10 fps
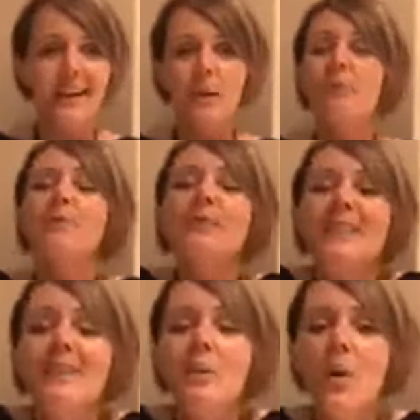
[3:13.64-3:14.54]
but we
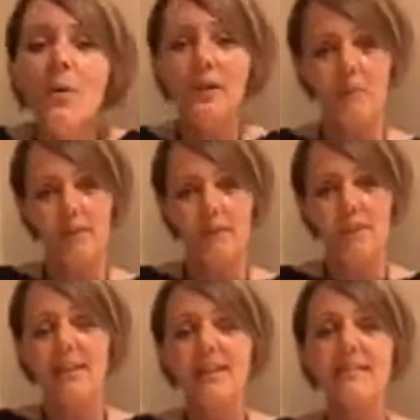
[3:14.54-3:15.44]
didn't know any better.
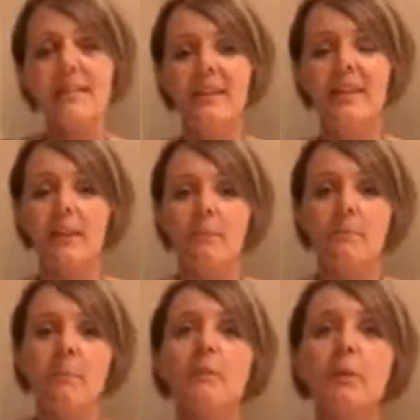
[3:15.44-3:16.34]
And that's the thing.
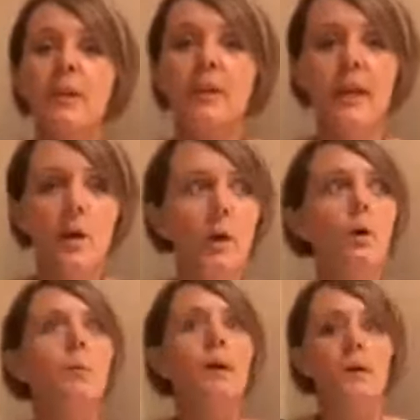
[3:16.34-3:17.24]
People think now,
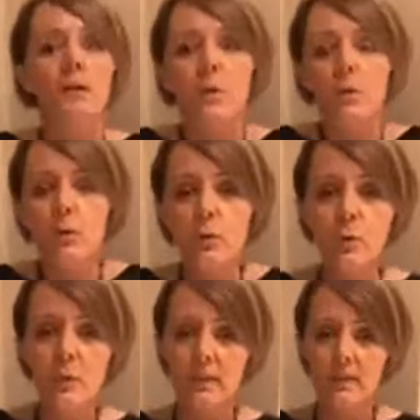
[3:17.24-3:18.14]
oh my God, how could you
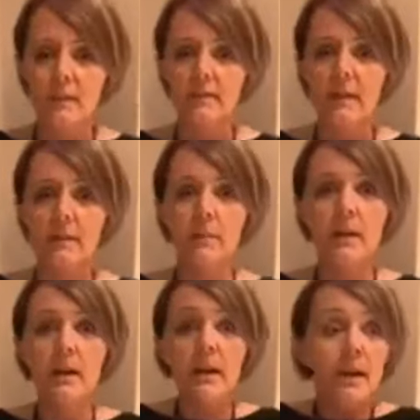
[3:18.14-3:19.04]
do it at that time?
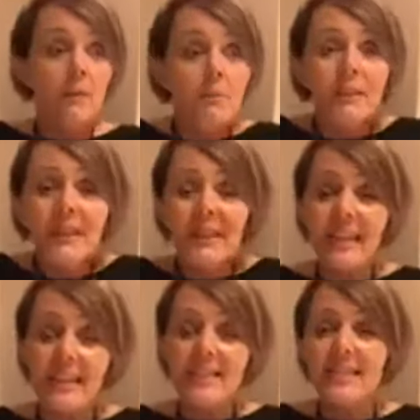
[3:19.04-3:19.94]
But the
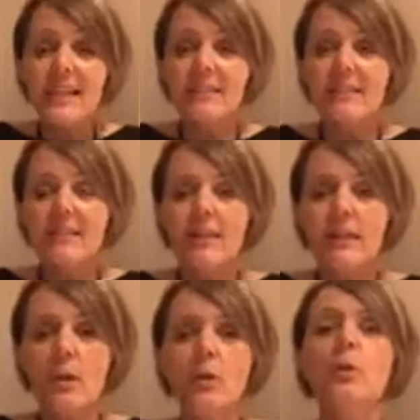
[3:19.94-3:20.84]
thing is that
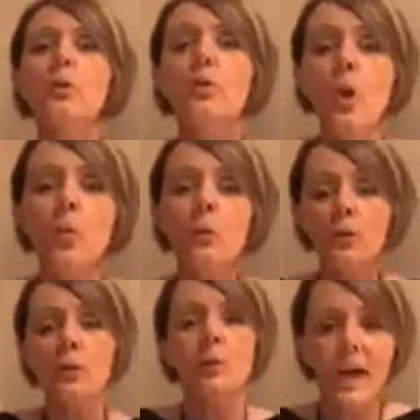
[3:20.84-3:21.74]
you don't know what
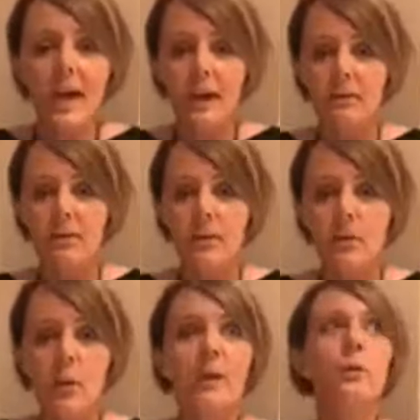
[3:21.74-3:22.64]
you don't have.
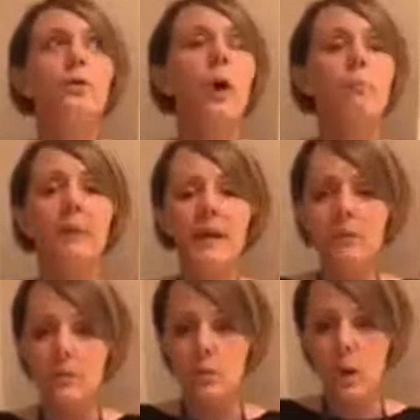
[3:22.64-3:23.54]
So I couldn't compare
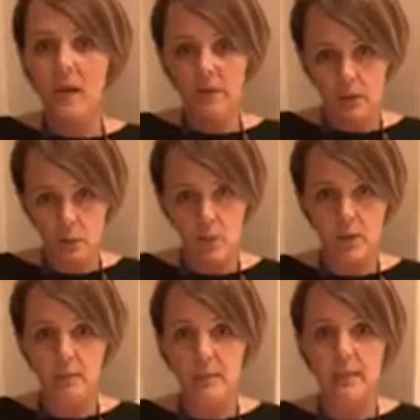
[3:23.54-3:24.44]
it to having
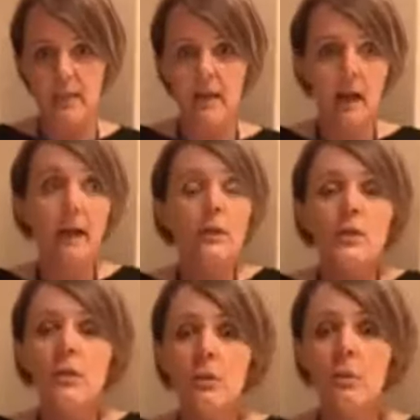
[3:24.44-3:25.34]
social media. I
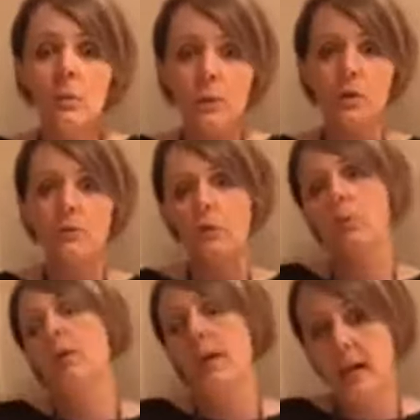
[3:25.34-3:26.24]
just worked with
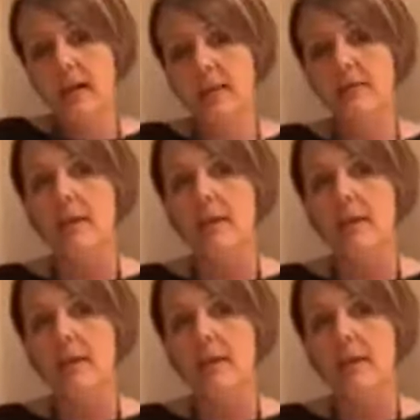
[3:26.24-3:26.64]
what I had.